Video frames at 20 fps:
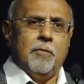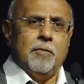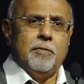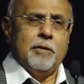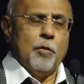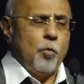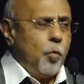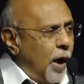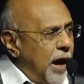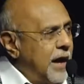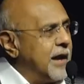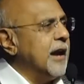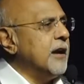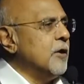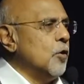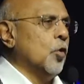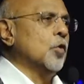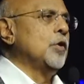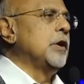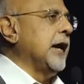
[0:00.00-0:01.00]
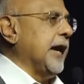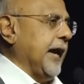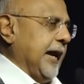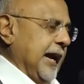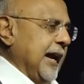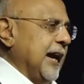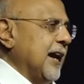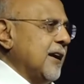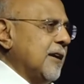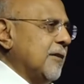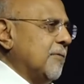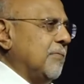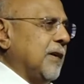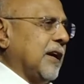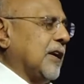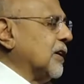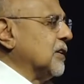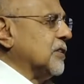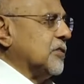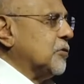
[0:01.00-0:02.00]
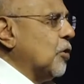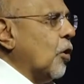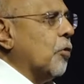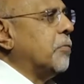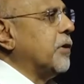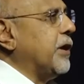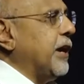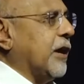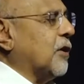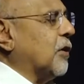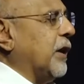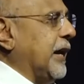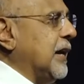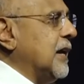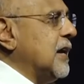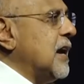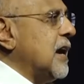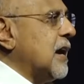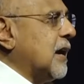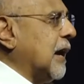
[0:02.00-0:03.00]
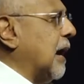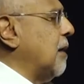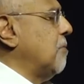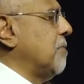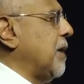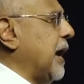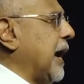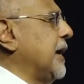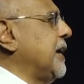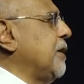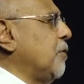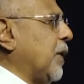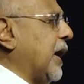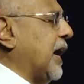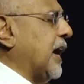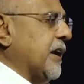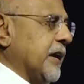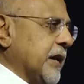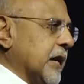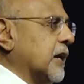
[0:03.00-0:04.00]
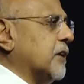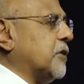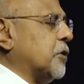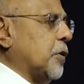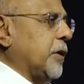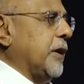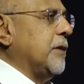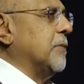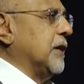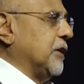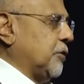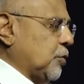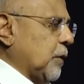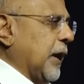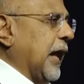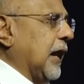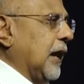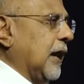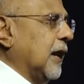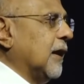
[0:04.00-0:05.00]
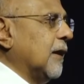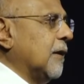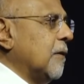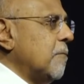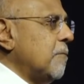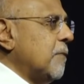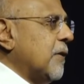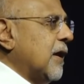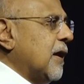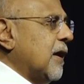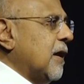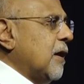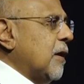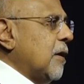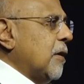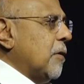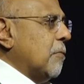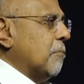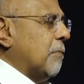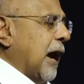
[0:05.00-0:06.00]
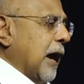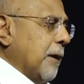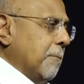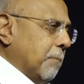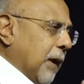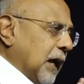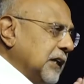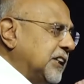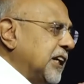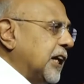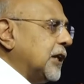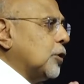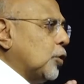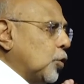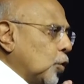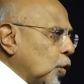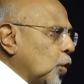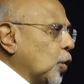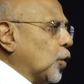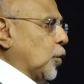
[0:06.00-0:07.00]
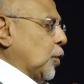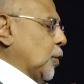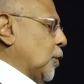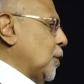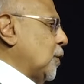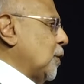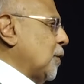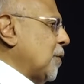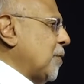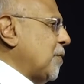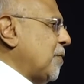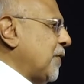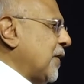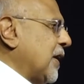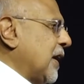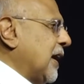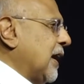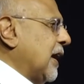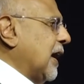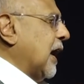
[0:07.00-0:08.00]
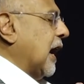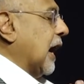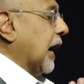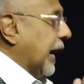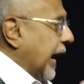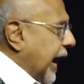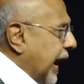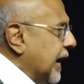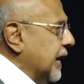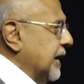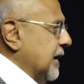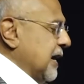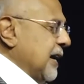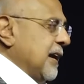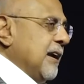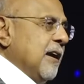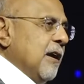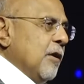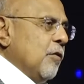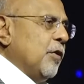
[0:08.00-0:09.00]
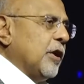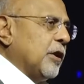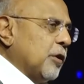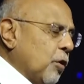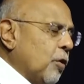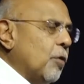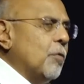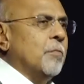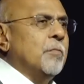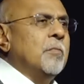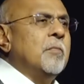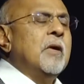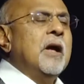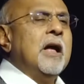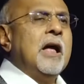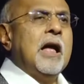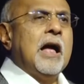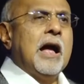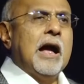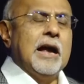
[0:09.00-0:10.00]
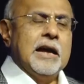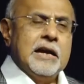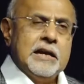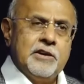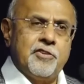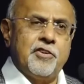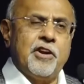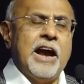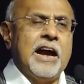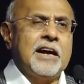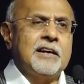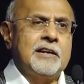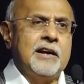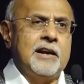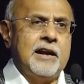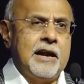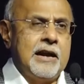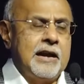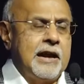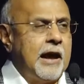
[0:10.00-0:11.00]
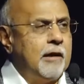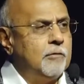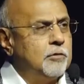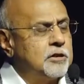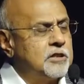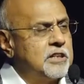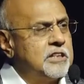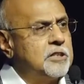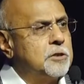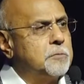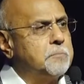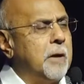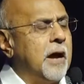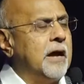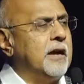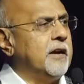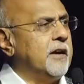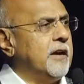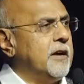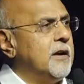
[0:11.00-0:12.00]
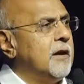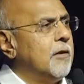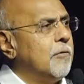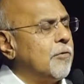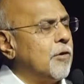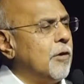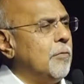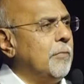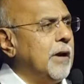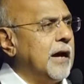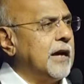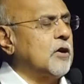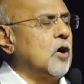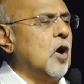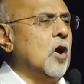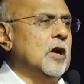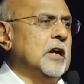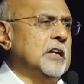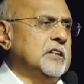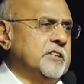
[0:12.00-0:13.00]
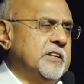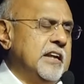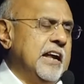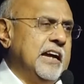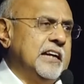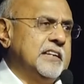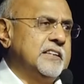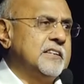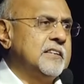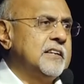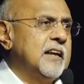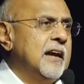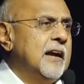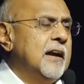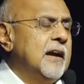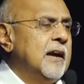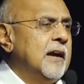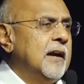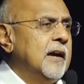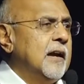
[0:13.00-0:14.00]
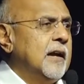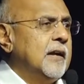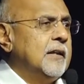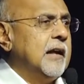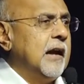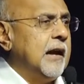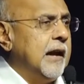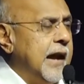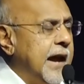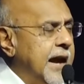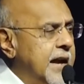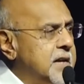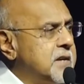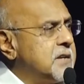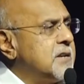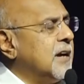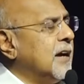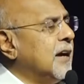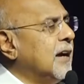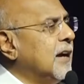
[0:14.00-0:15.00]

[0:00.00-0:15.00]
the one and only, because nobody can come anywhere near to him as well, my budget guru, again, with whom I interacted and I was inspired from my college days, the late